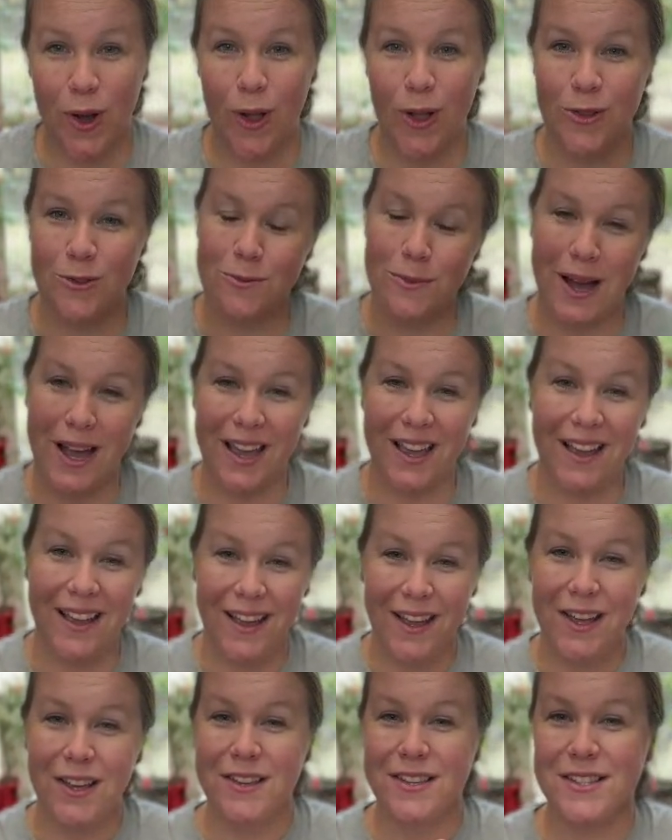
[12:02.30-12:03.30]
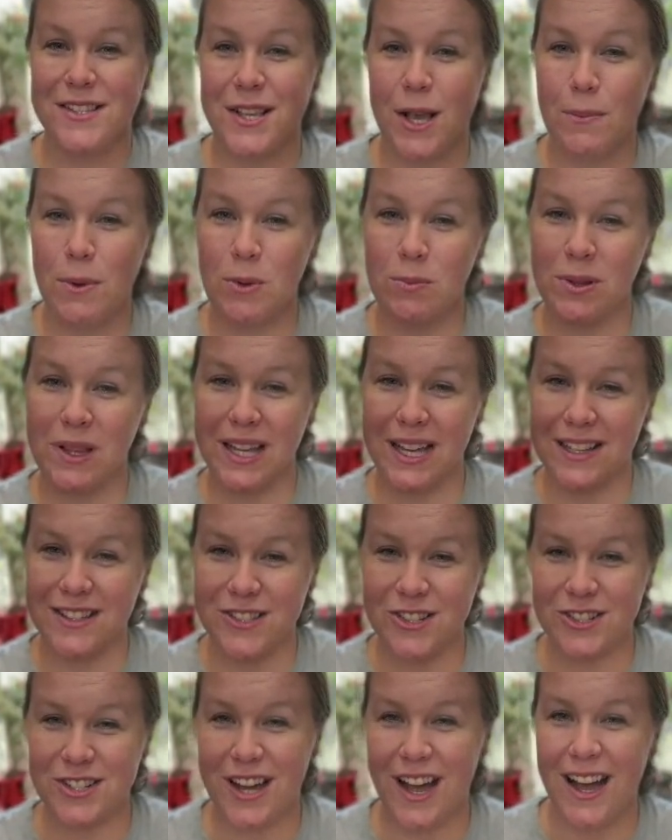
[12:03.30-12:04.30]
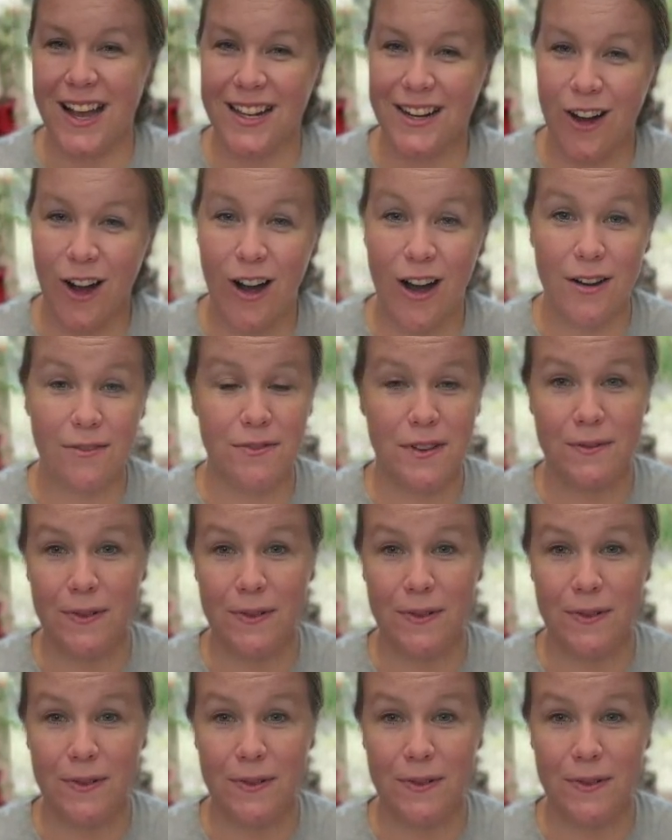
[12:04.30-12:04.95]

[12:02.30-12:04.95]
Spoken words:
all of my summer plants are dying off,